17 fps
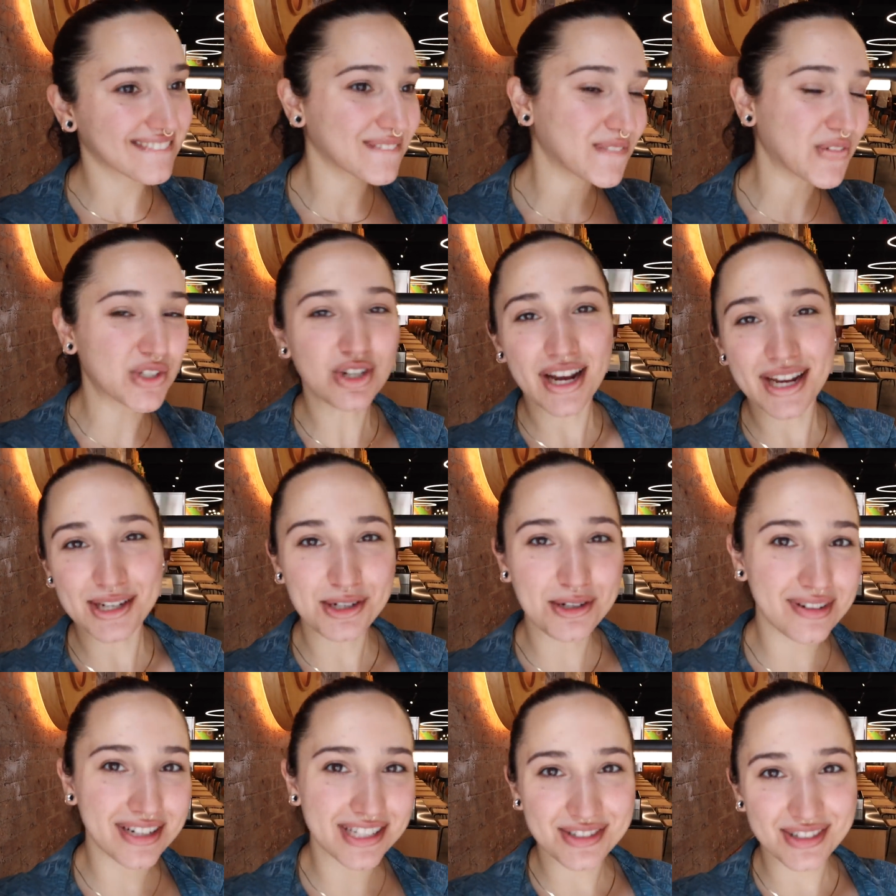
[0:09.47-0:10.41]
we're trying a new
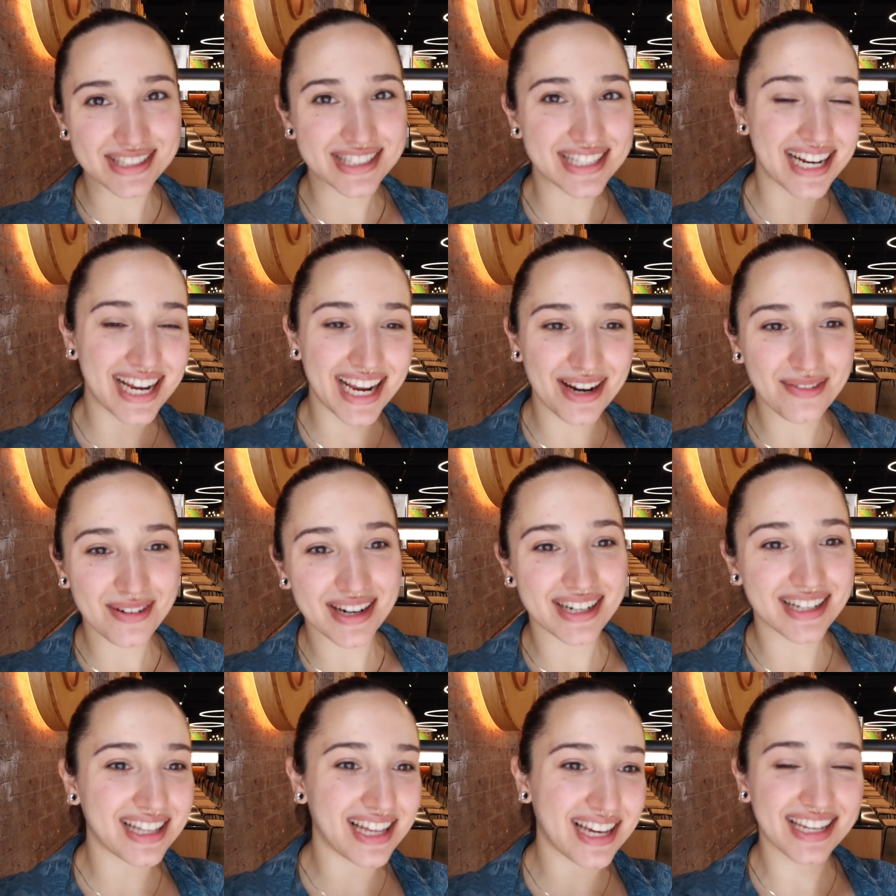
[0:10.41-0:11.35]
restaurant today. We're
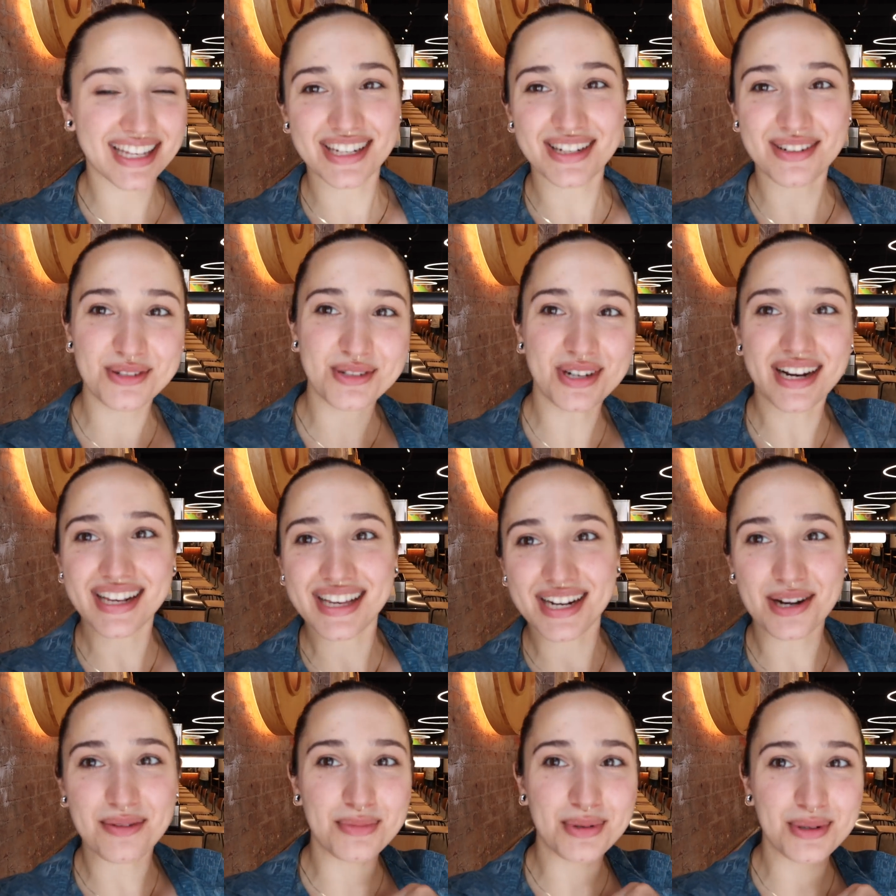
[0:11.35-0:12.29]
gonna try to get
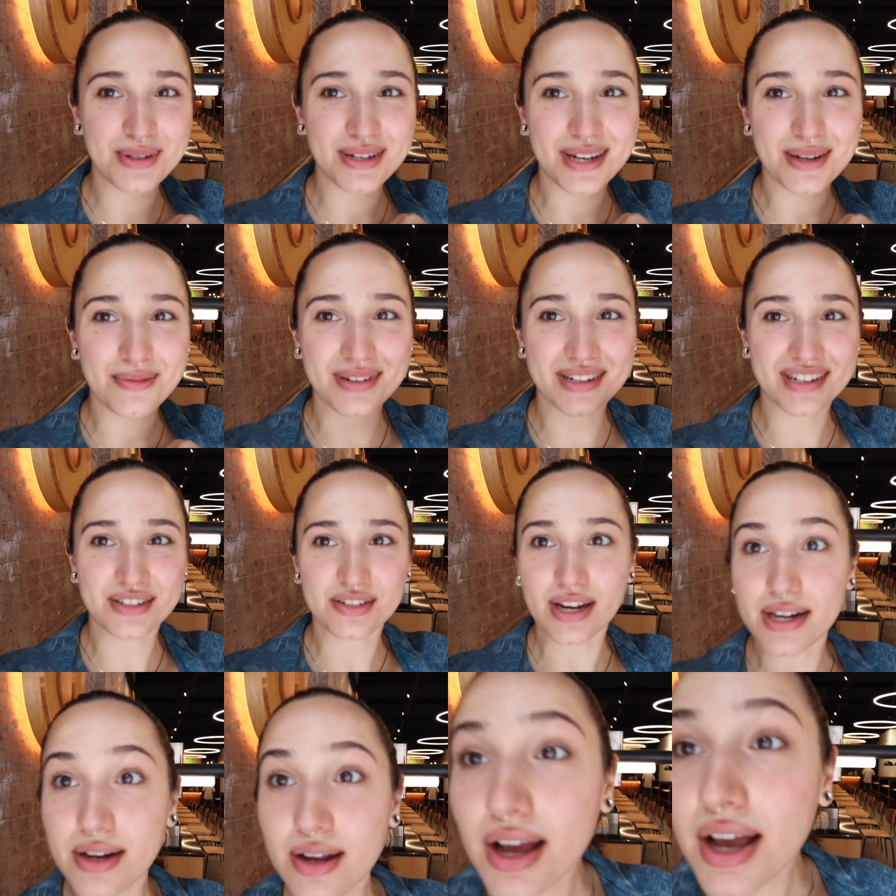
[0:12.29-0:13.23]
our mood up. We're gonna
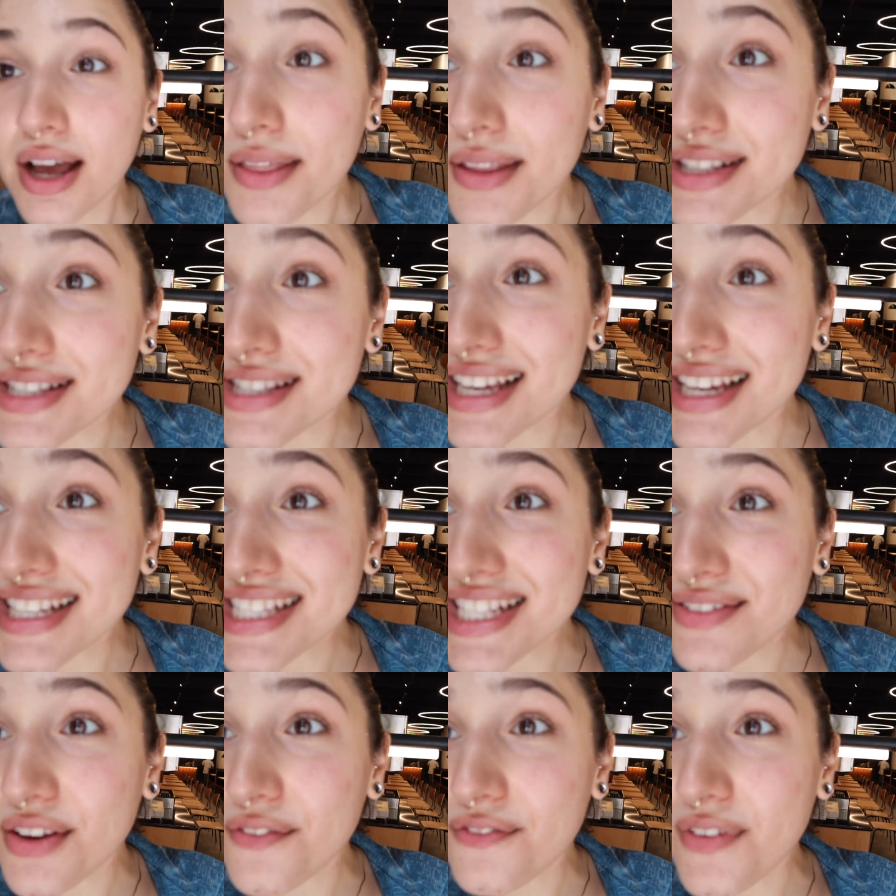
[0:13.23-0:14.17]
try, this thing isn't even